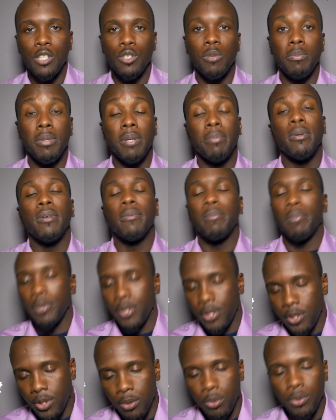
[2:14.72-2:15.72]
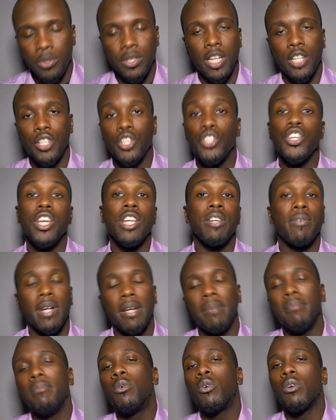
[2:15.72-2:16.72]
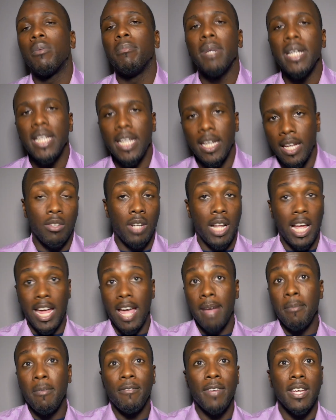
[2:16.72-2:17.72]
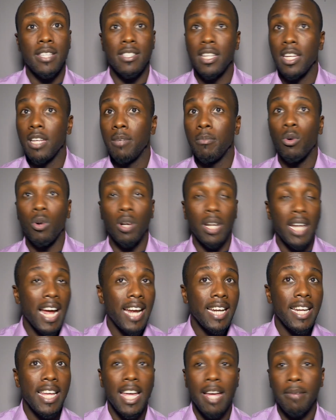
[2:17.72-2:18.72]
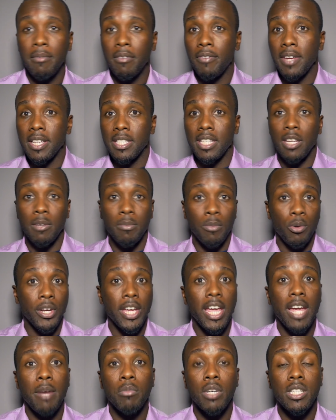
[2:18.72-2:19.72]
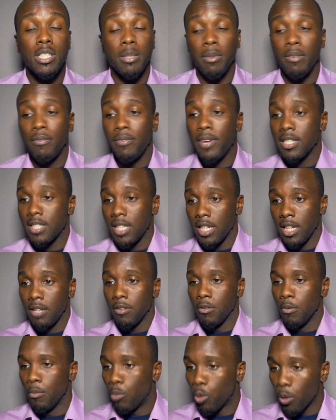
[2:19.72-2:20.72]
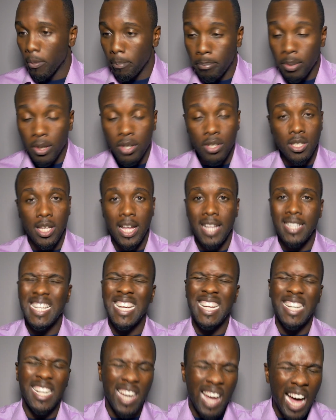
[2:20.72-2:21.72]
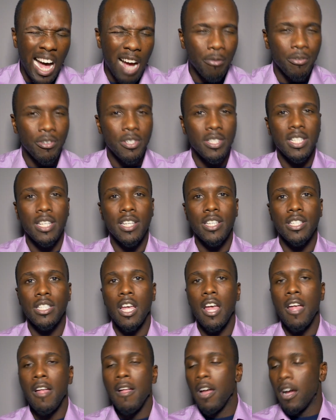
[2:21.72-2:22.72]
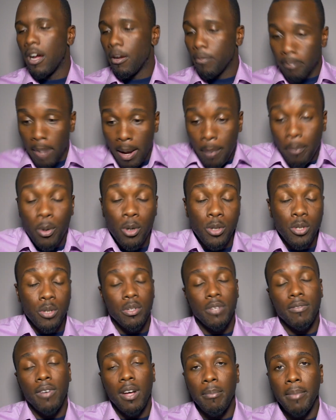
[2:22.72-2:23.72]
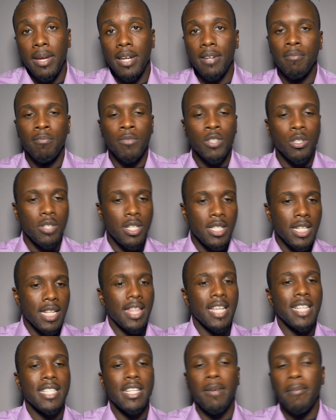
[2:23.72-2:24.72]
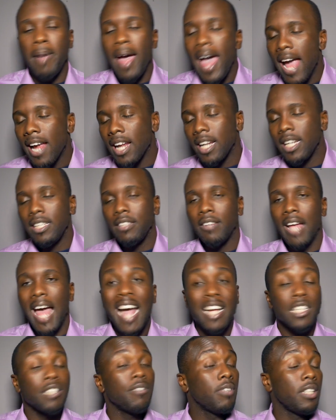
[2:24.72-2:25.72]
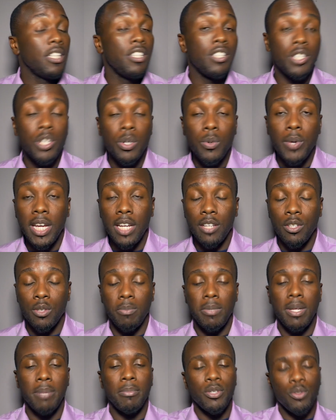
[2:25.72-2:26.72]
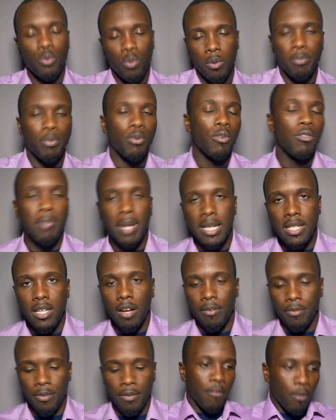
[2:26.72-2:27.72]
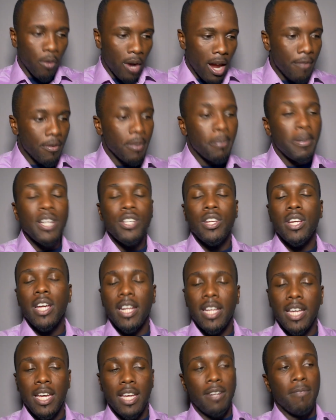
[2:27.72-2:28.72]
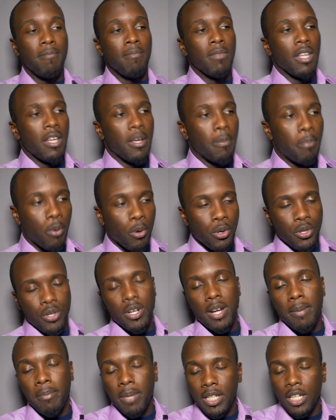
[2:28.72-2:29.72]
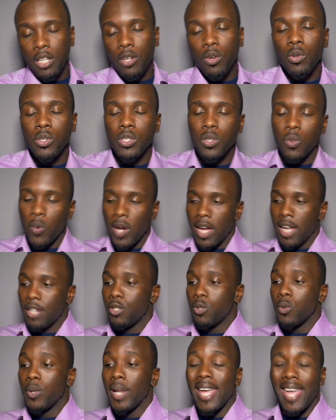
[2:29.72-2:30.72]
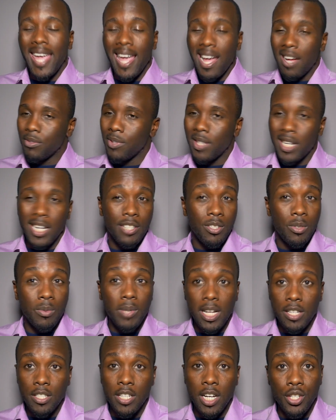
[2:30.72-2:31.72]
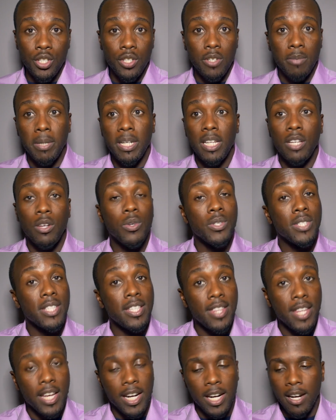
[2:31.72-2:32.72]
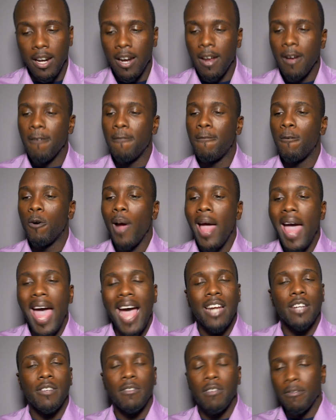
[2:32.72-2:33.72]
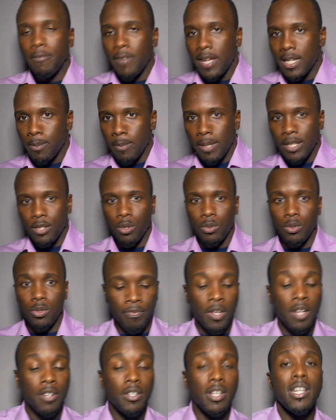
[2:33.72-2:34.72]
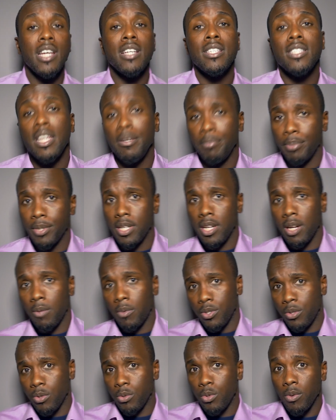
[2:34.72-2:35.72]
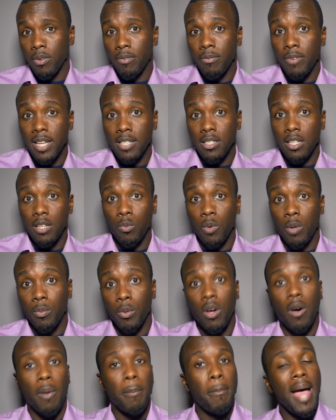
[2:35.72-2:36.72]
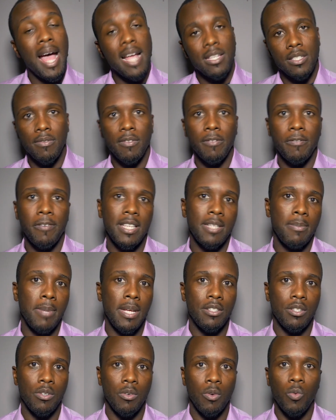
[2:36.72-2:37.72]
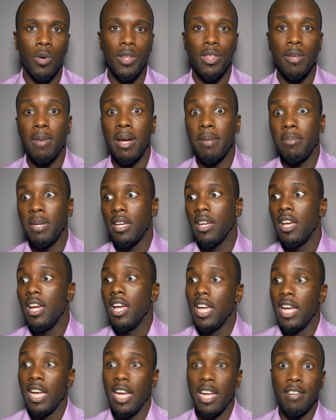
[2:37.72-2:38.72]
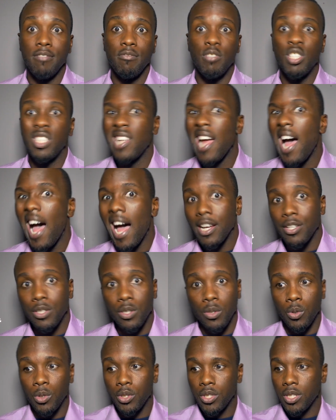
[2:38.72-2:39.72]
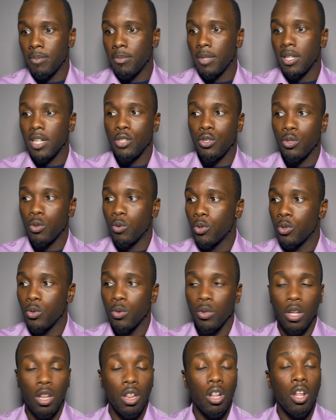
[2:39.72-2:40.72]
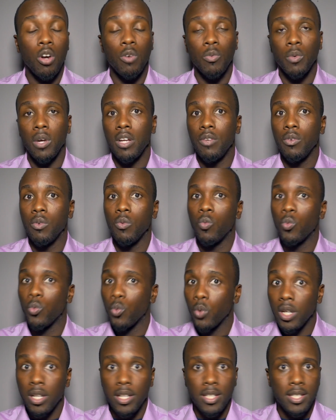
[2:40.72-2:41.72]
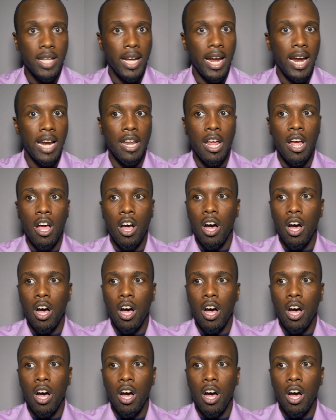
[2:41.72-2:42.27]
to be able to produce and generate more money. Like I'm investing in more lighting, I'm investing in more cameras, I'm investing in more books, attending conferences, my personal development. So these are things that I'm actively doing to be able to improve myself. For every paycheck I get, a portion of that money goes away into an account that I do not touch. The money goes in there for active investment. So the next 10%, I want you to invest in what we call passive investment. So whether it might be in stocks or something that you want to do in the long run, real estate,